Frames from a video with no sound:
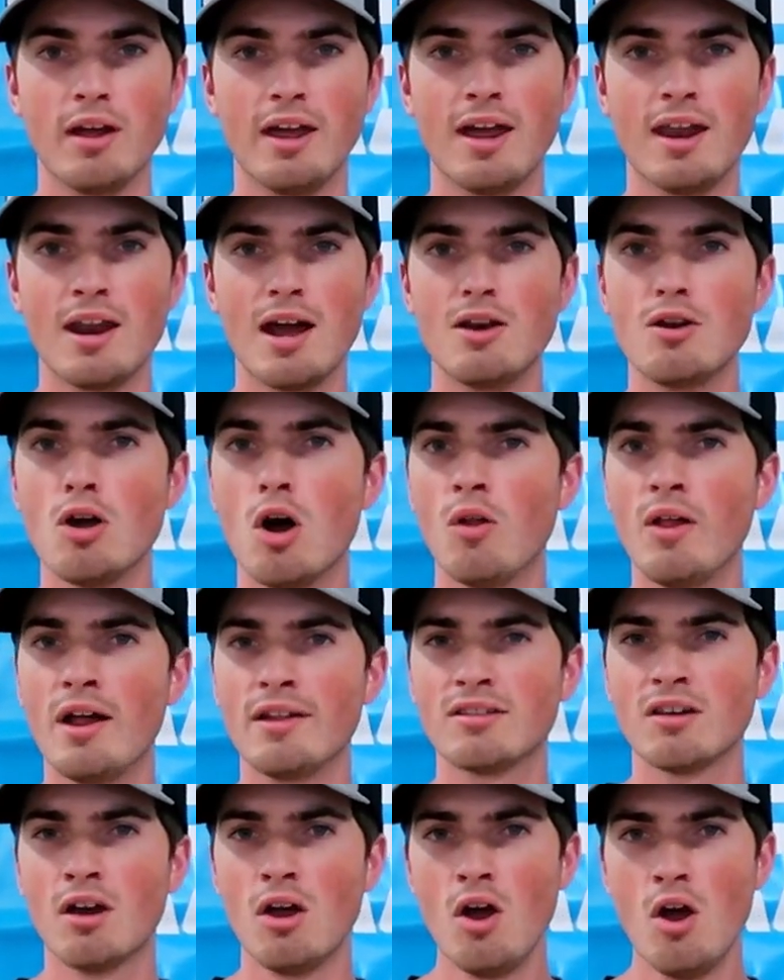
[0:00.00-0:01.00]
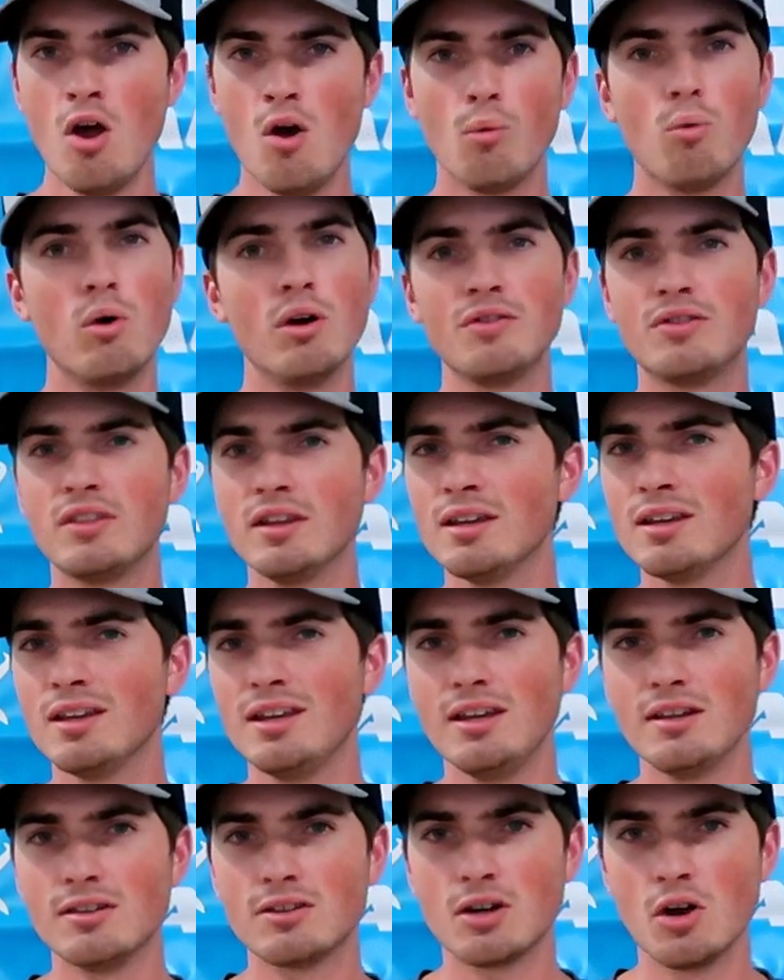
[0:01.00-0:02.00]
And I know that's one
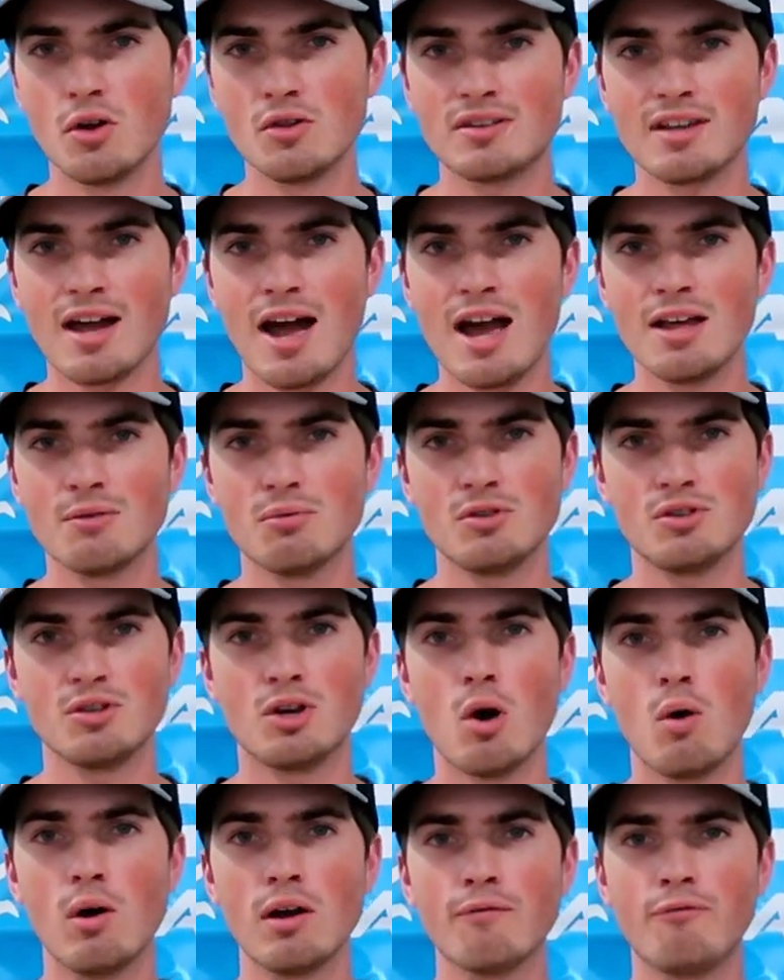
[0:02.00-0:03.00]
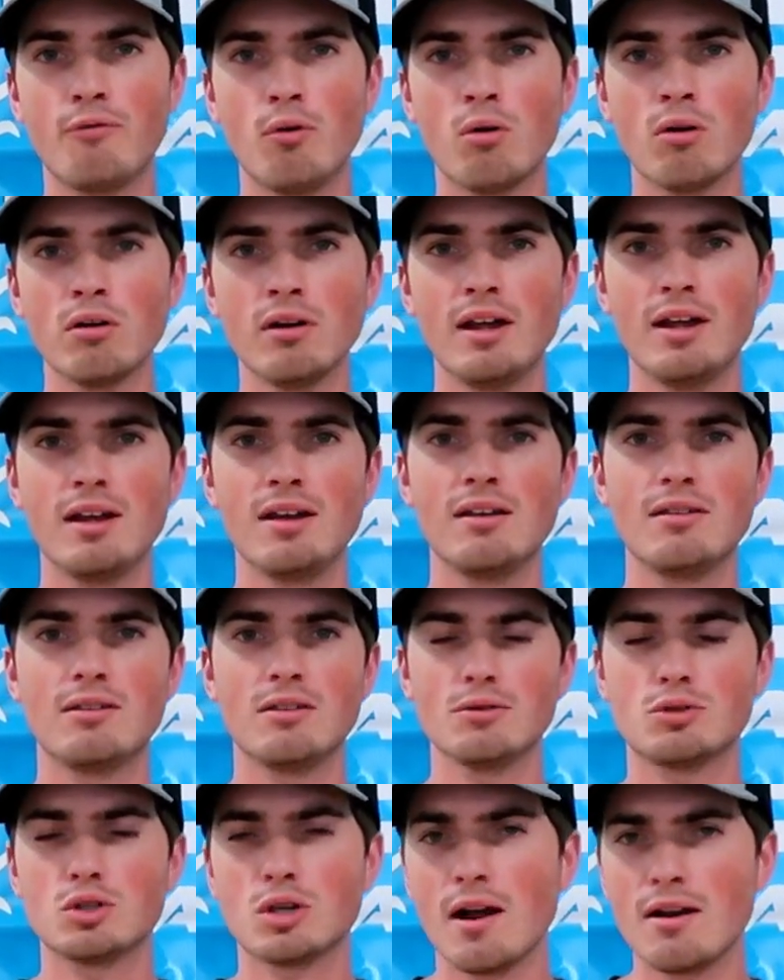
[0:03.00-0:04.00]
thing East Coast Dyes was going for, is
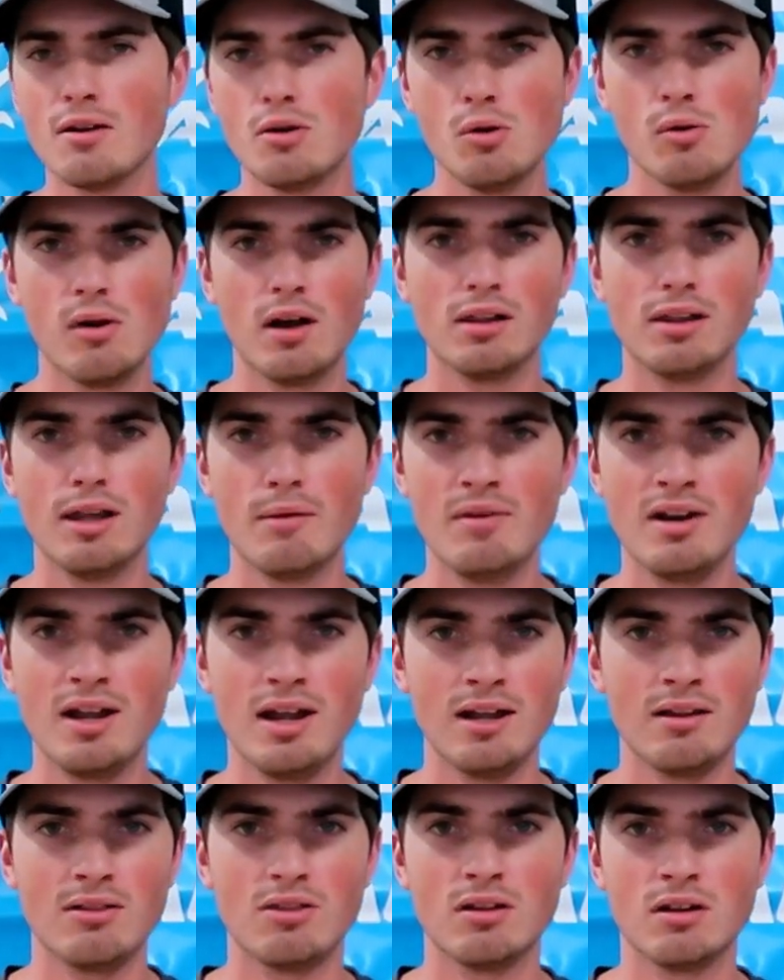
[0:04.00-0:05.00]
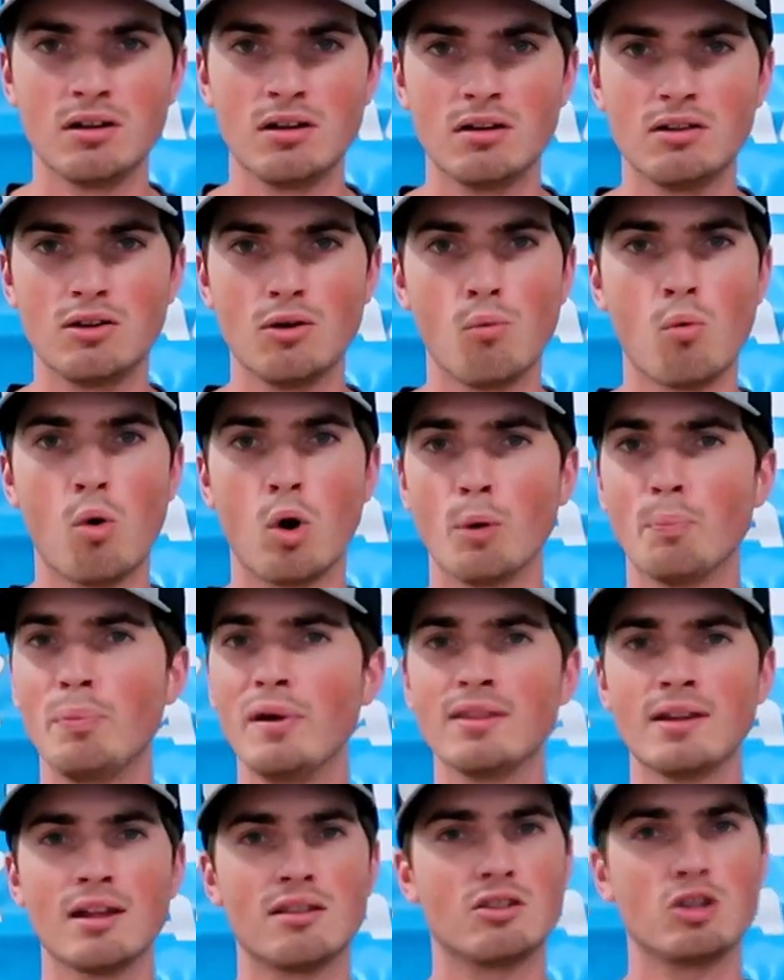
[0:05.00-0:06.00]
they're trying to eliminate the
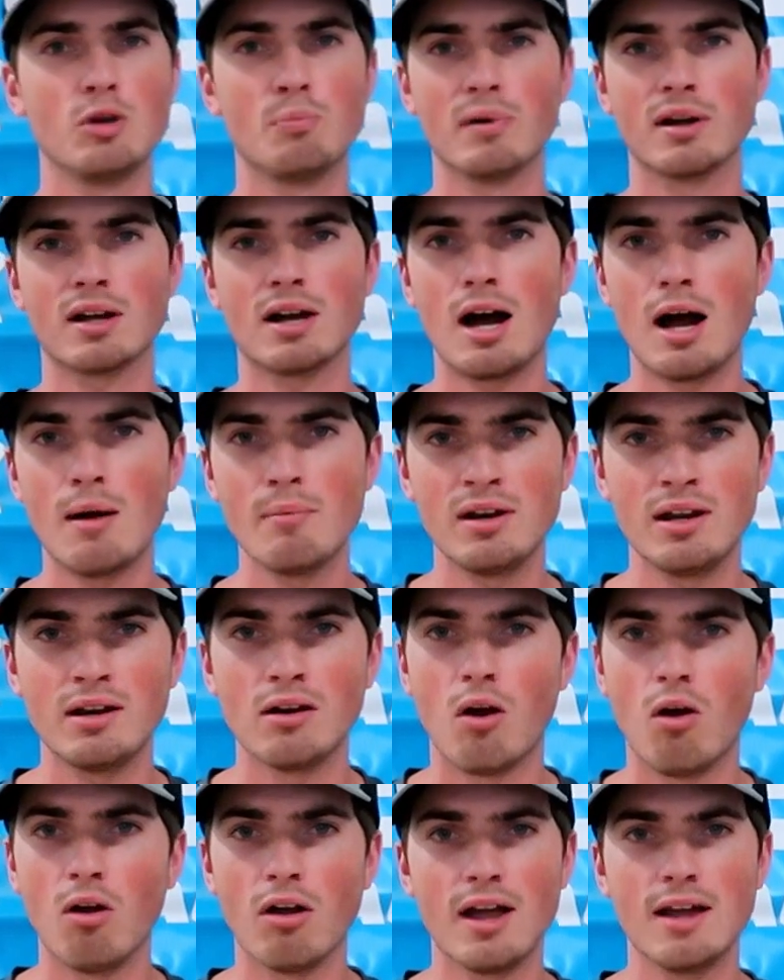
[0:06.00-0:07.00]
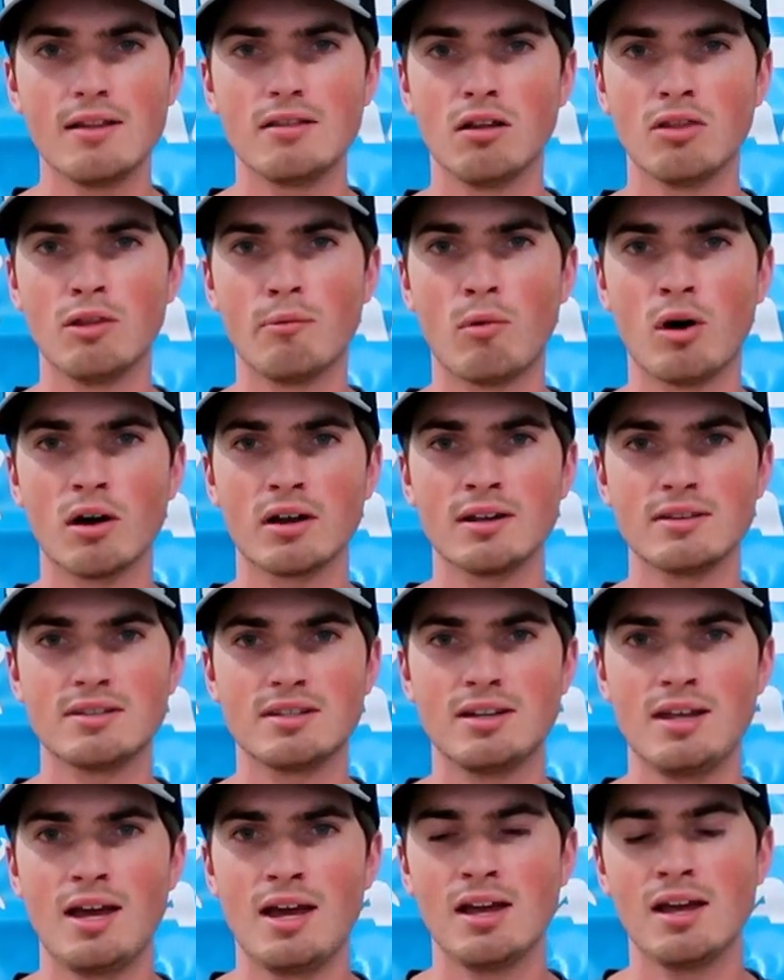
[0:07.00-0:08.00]
warping that's super common in all heads on the market
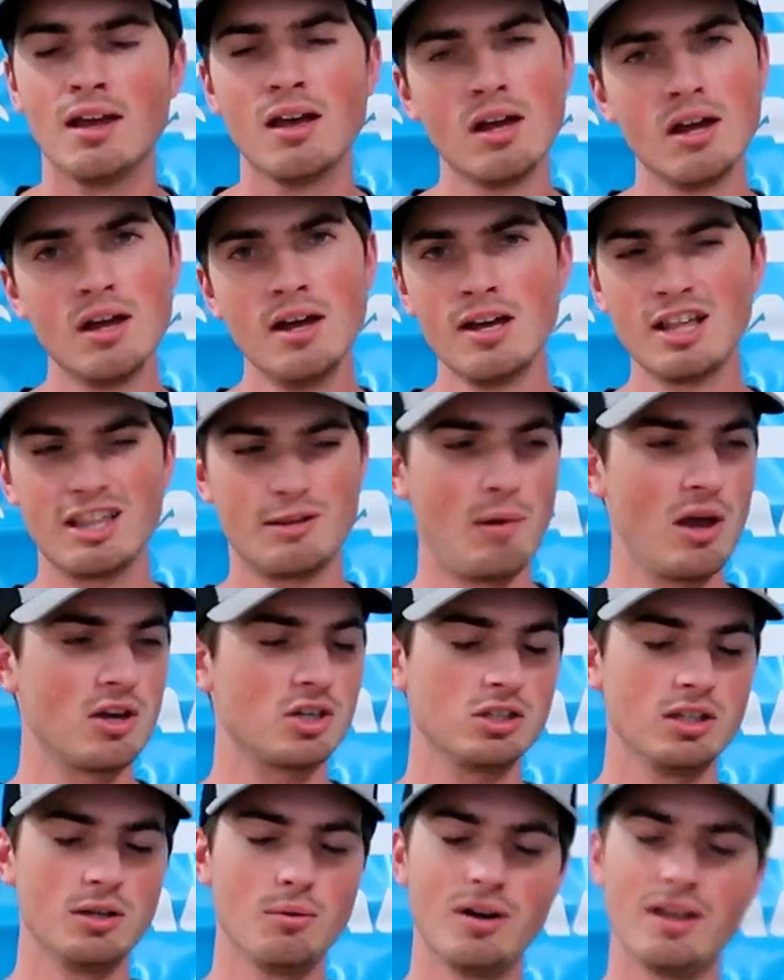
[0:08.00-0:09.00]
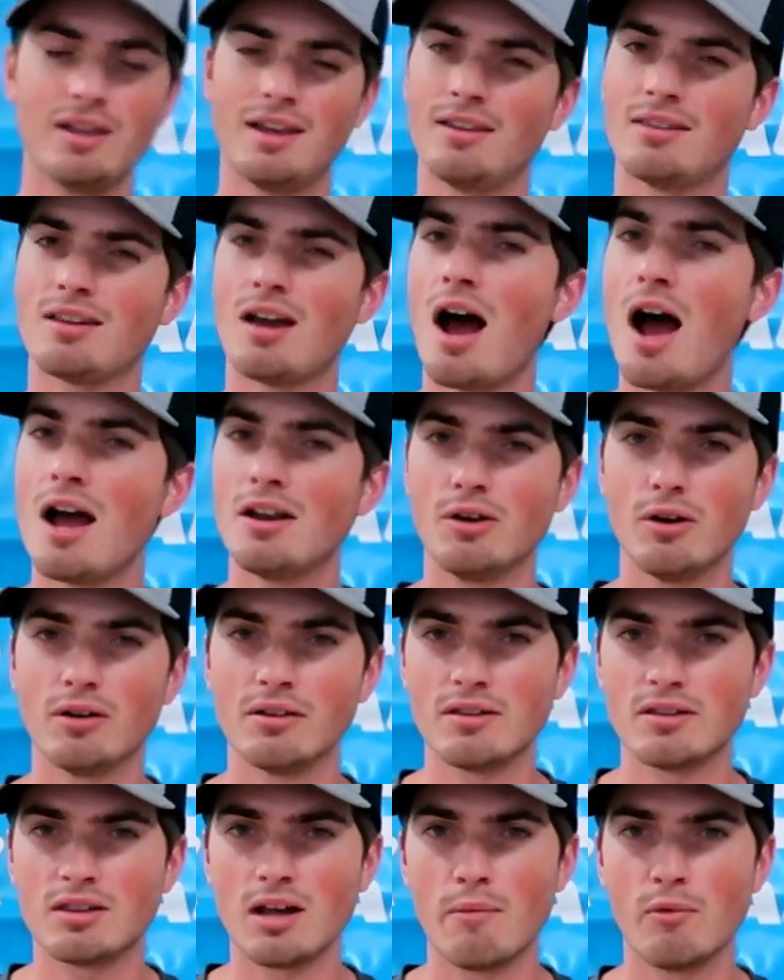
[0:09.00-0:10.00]
today, especially when it gets hot during
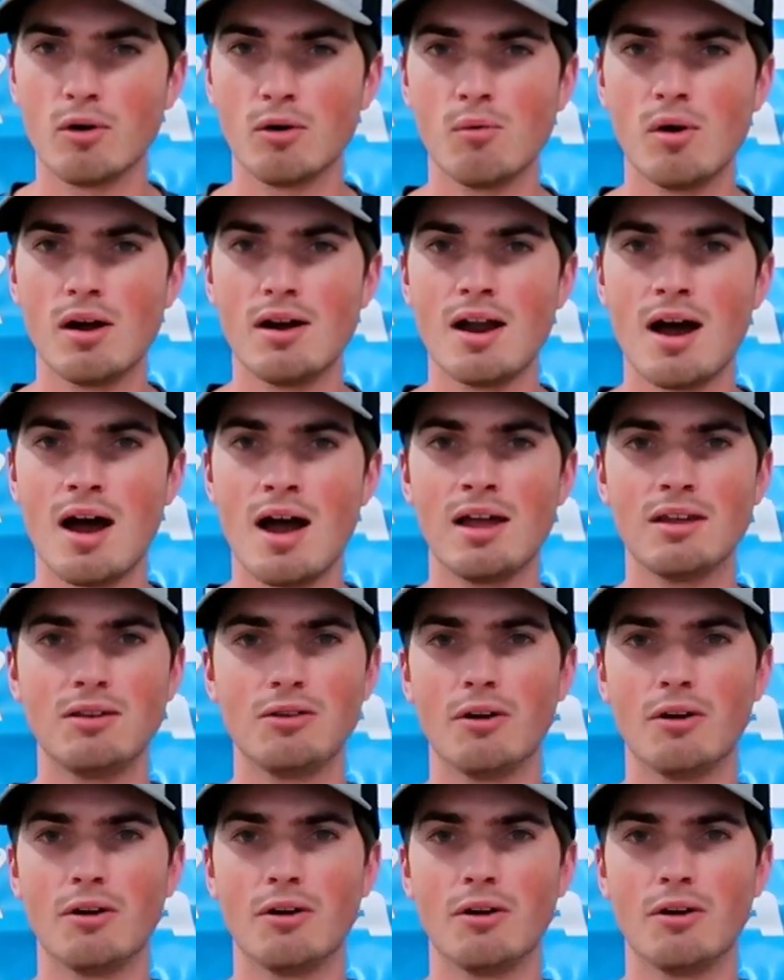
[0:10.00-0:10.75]
the summer and whatnot.